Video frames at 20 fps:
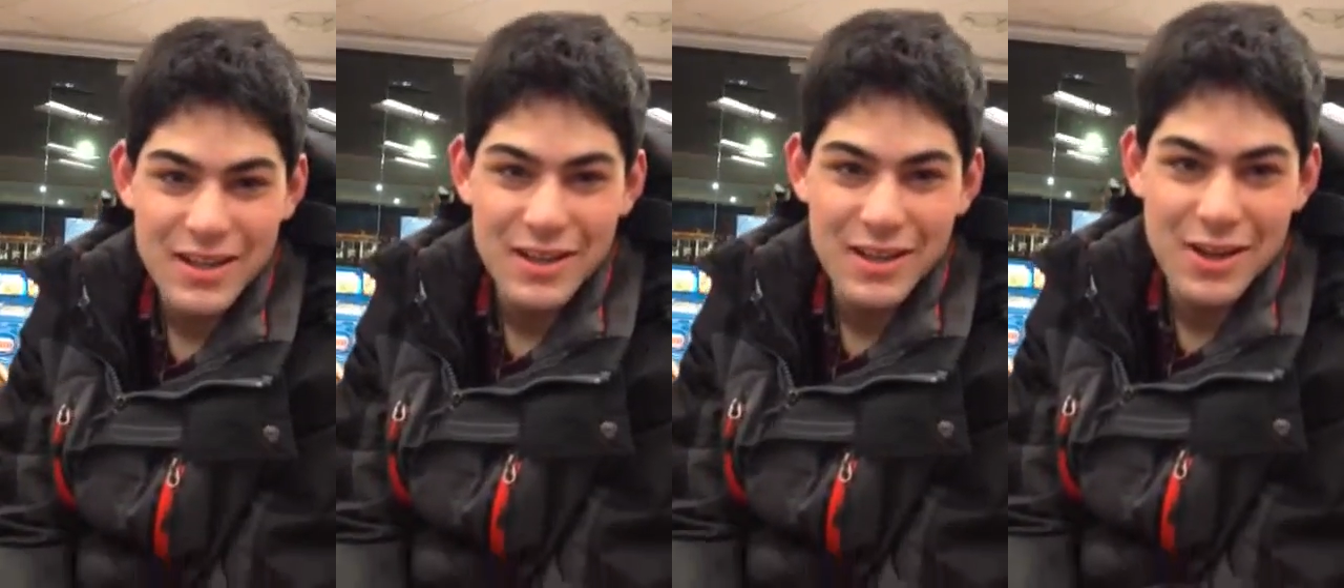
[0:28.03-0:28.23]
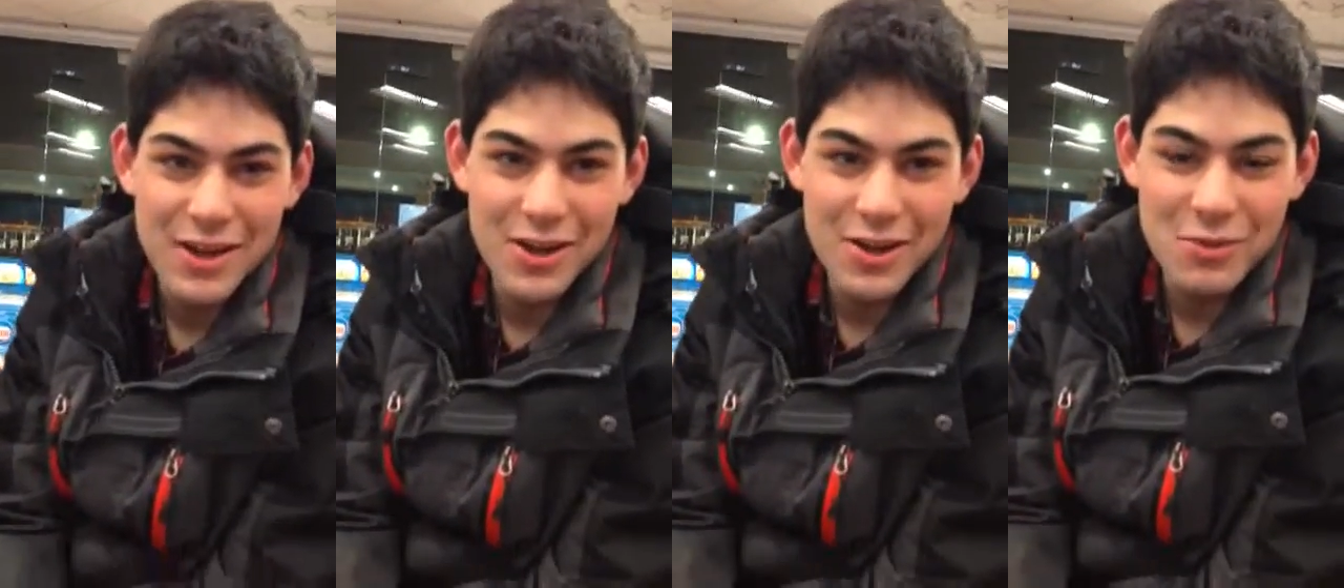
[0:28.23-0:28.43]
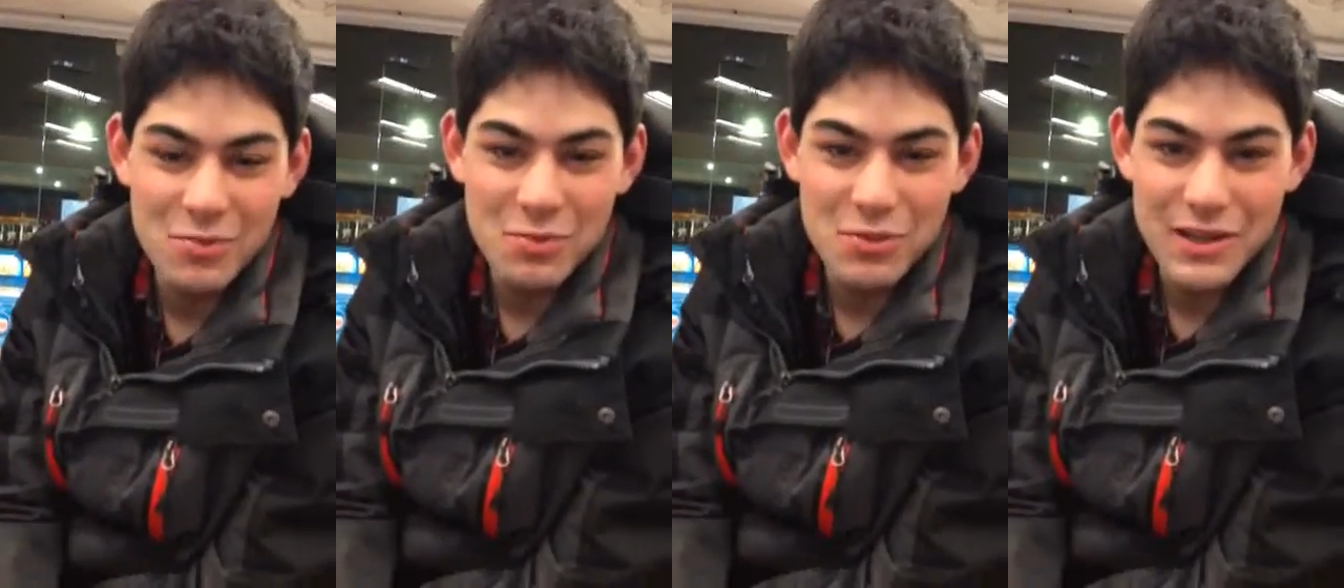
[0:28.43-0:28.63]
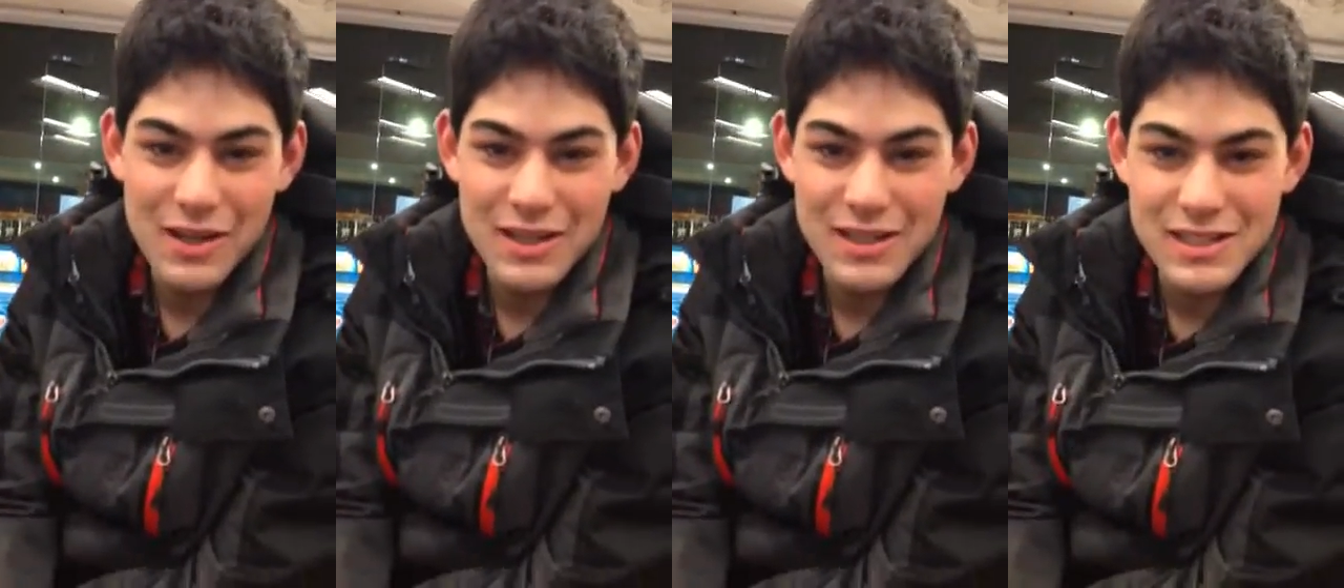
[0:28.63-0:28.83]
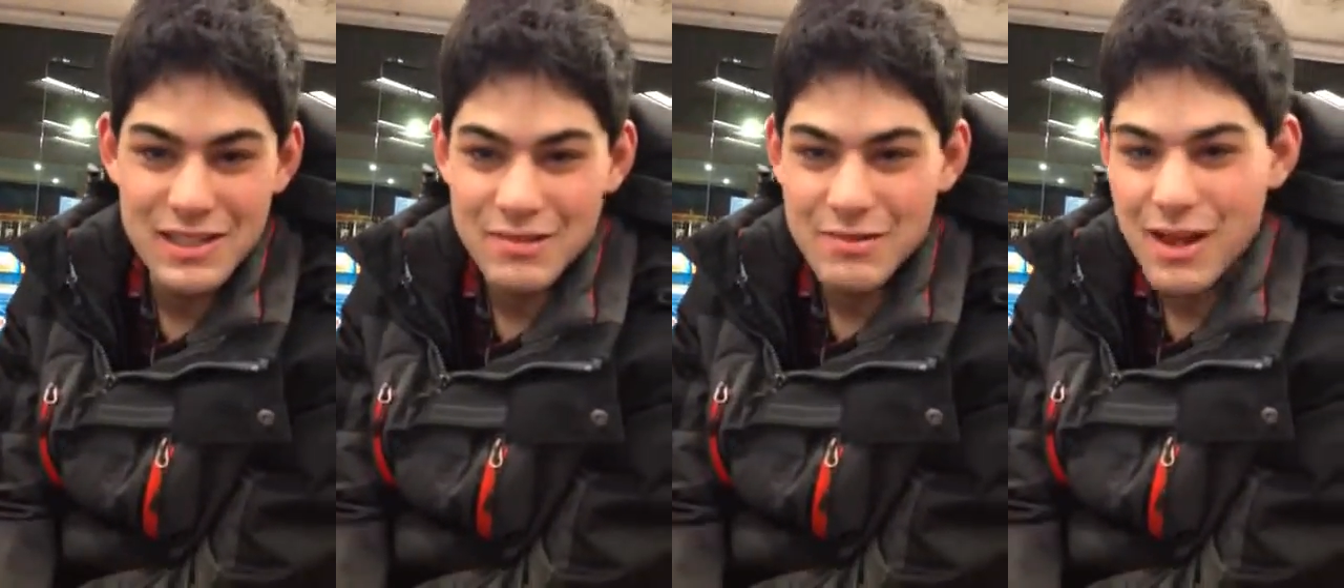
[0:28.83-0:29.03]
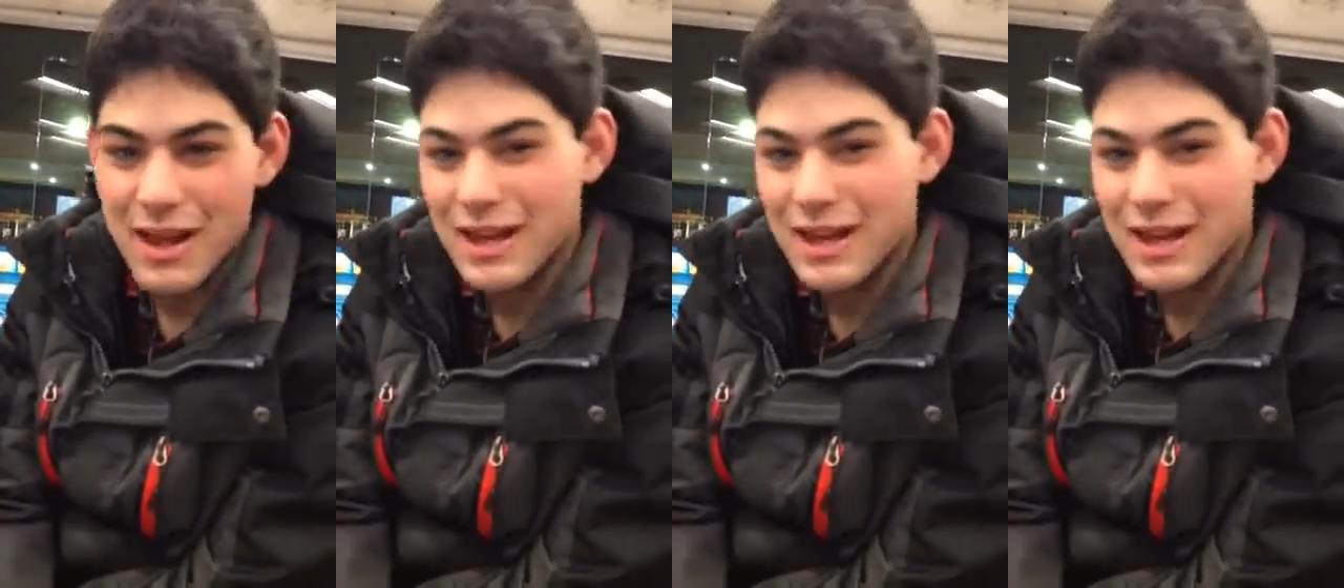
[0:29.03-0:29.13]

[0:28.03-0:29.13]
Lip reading: you know, play some